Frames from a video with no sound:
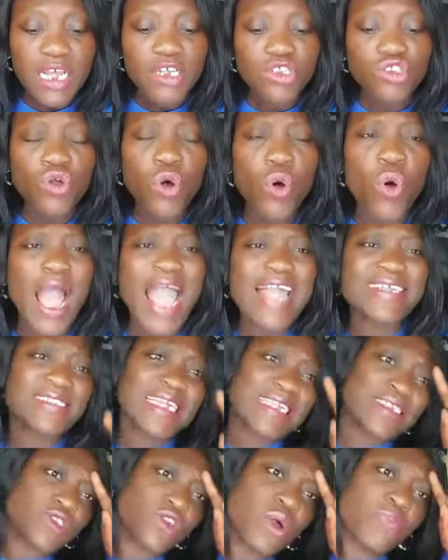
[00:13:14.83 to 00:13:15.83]
So I
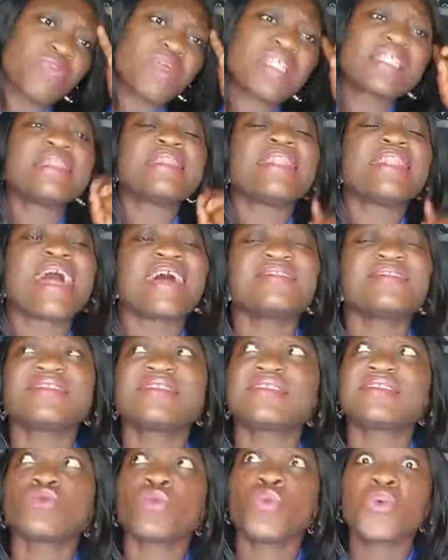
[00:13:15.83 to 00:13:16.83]
said something
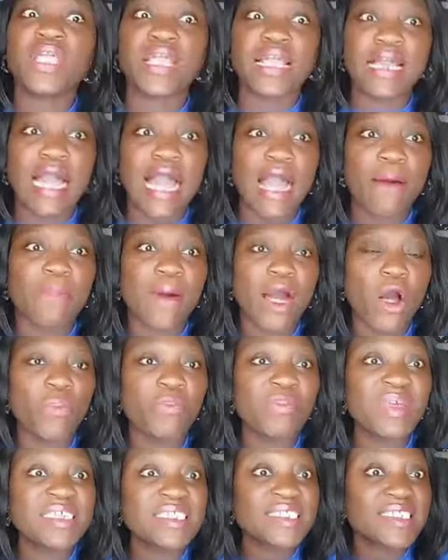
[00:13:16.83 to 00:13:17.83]
last week
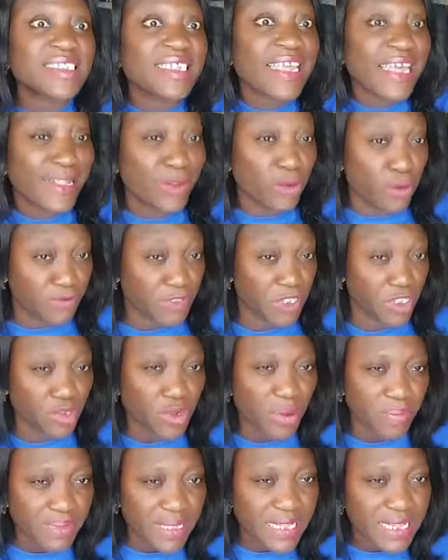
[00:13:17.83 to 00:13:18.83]
about being scared of
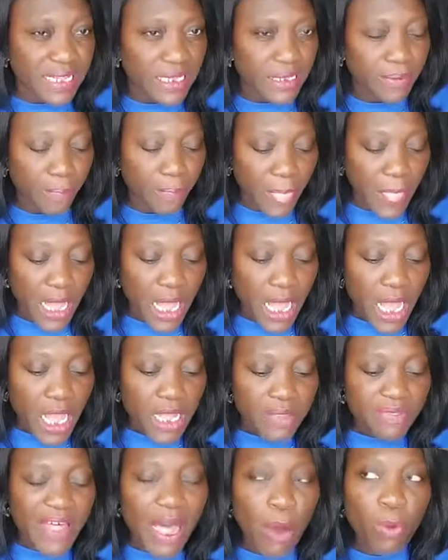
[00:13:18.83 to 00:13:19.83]
something,
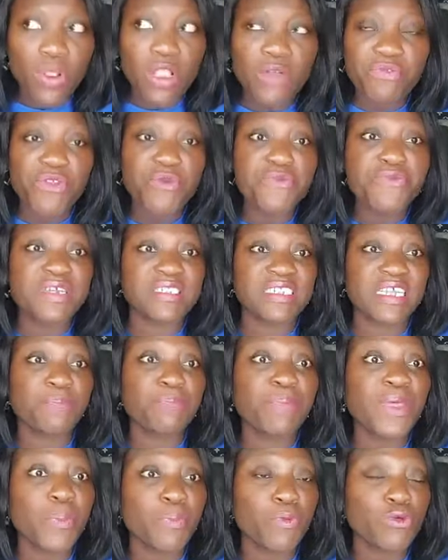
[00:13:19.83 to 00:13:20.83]
that one of the
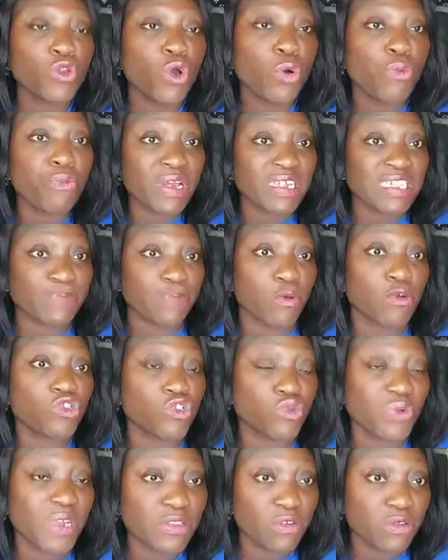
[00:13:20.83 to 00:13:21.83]
reasons people don't
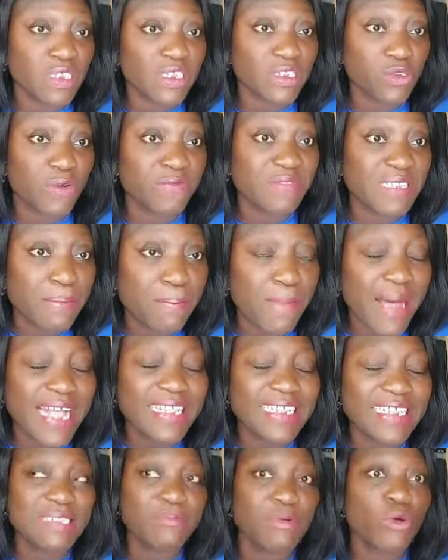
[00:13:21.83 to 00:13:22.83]
respond to a notice of
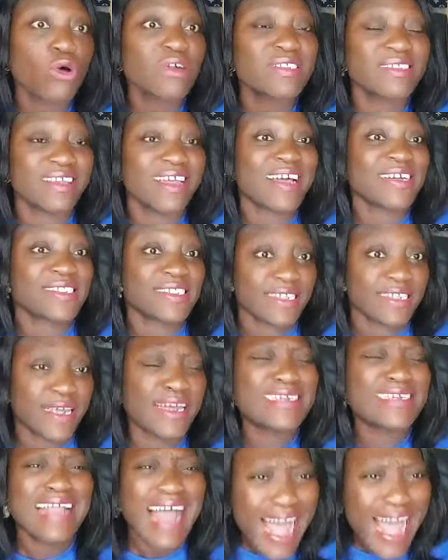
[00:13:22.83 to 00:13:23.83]
demand is because they are
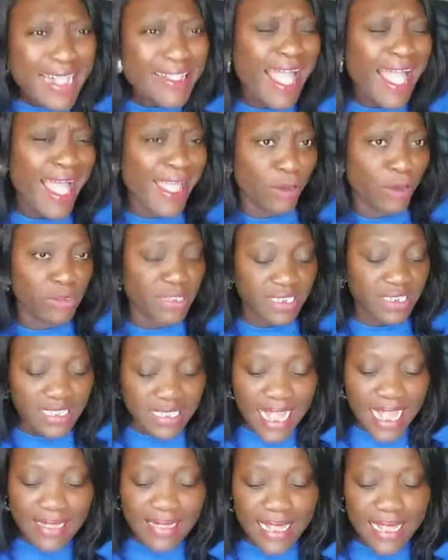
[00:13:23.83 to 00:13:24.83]
scared. And I
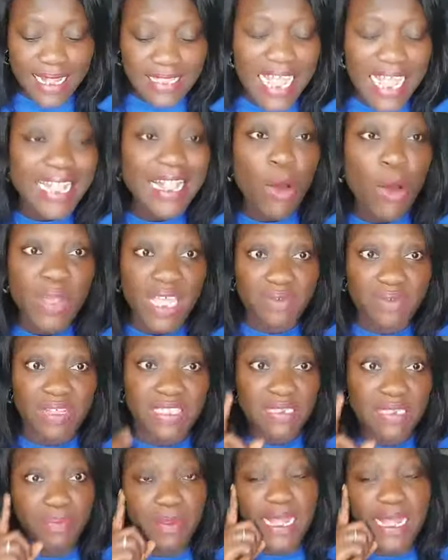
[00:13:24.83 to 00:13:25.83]
understand that. And I'll give
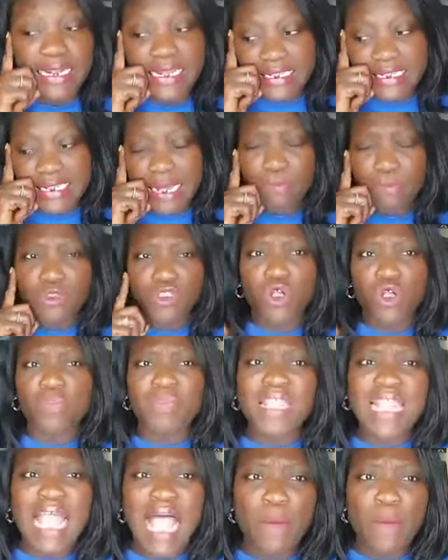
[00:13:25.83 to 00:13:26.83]
a typical example.
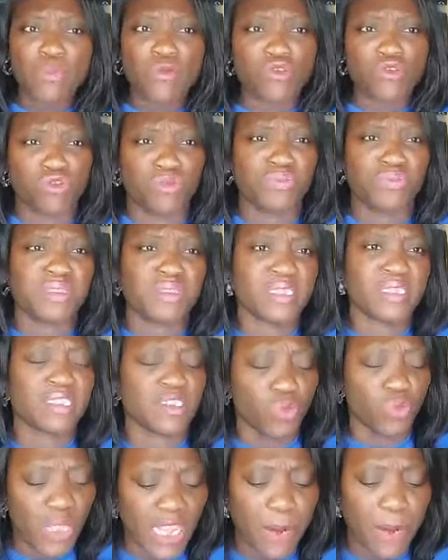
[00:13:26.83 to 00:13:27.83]
Something happened to me
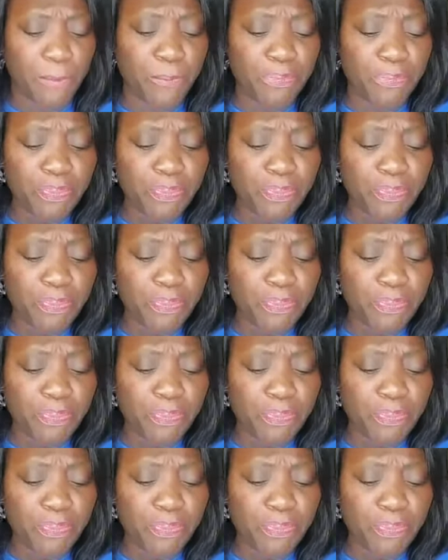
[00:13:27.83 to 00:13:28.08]
this week.